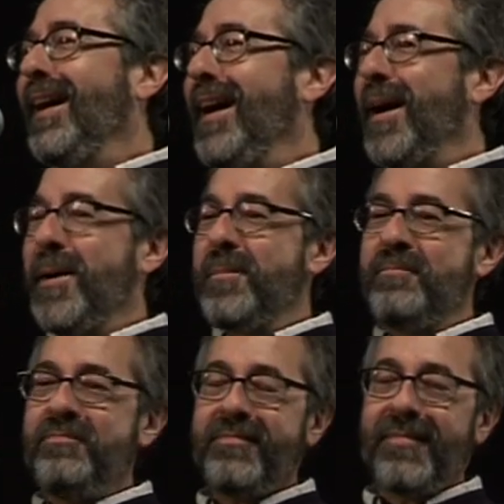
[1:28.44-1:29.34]

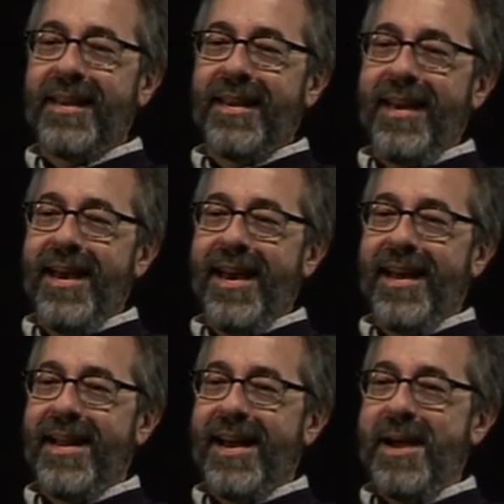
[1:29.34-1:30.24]
Um,
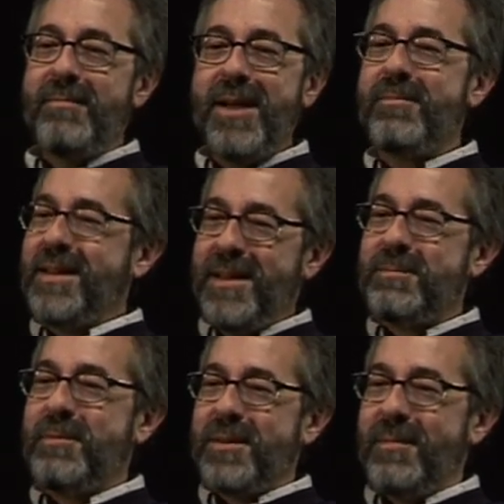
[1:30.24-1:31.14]
and I make my
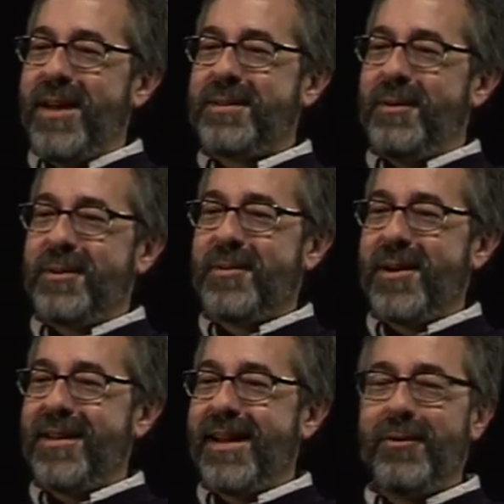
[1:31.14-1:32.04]
teams put the basketball
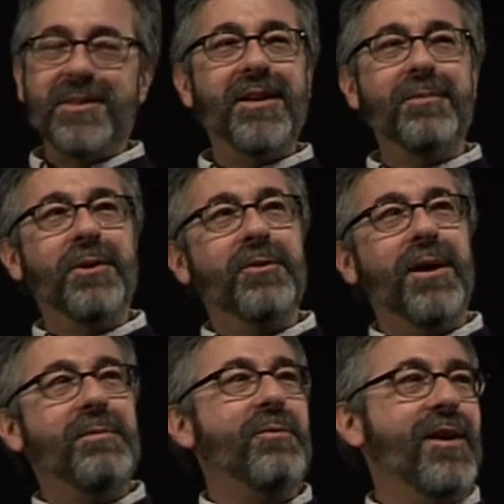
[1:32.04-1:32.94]
court in. I always tell them, don't
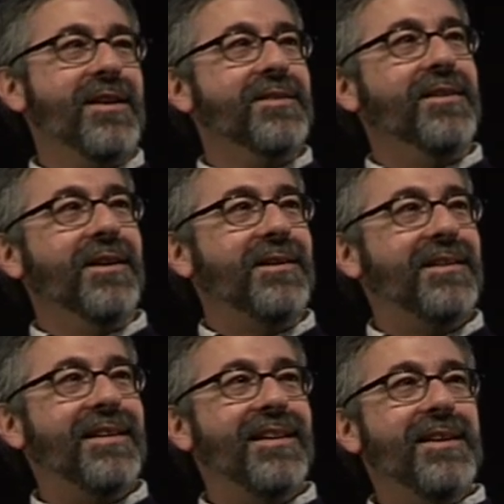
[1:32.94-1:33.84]
tell me where it is though,
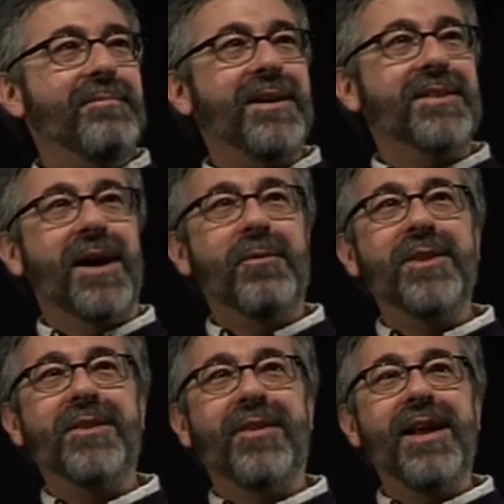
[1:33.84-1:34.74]
because I
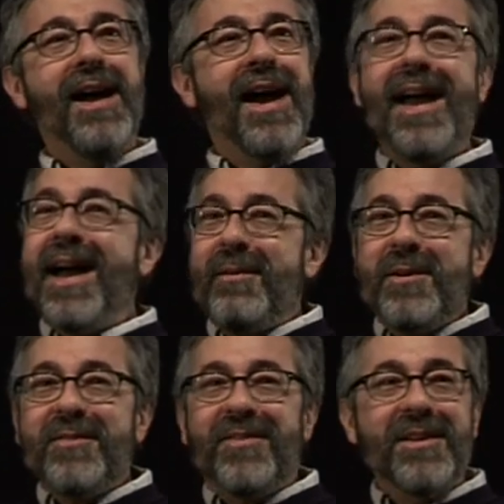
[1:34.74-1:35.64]
want the fun. Hey, I
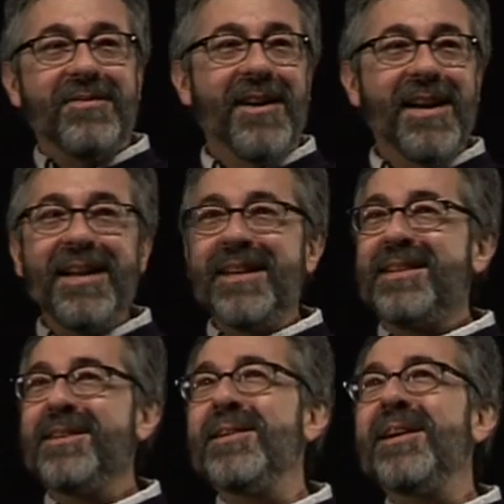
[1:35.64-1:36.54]
want the fun of finding it
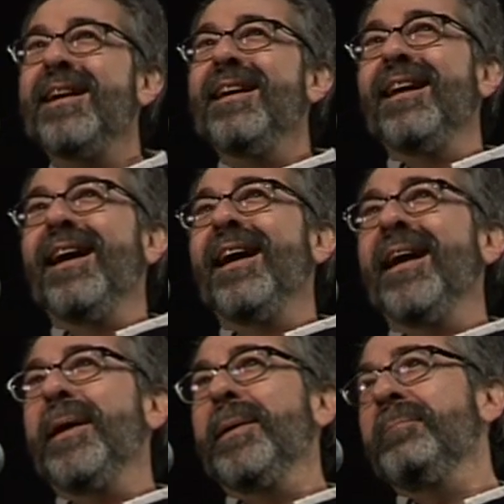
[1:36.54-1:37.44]
too.
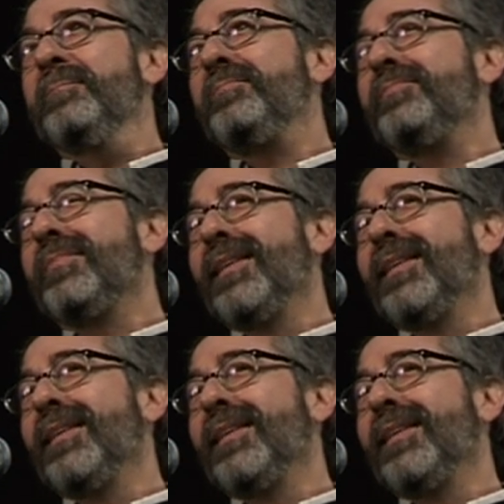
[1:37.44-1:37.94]
Um,